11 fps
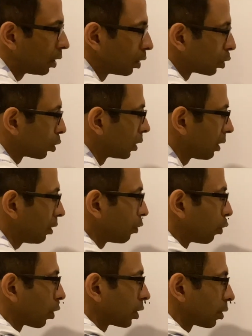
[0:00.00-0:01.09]
So then we
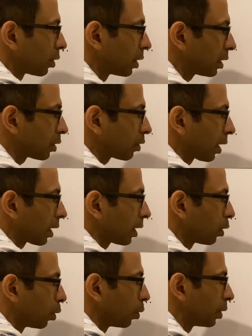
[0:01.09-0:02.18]
focus on this triangle
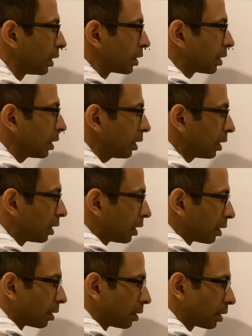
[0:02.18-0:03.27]
ODC.
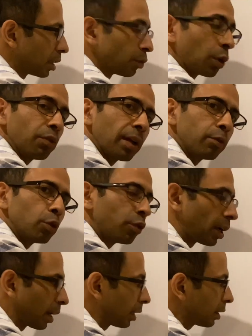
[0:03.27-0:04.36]
This is what we have to
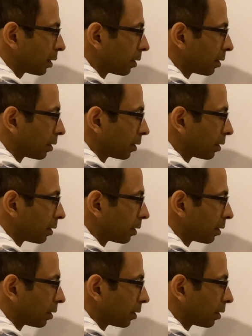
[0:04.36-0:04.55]
find.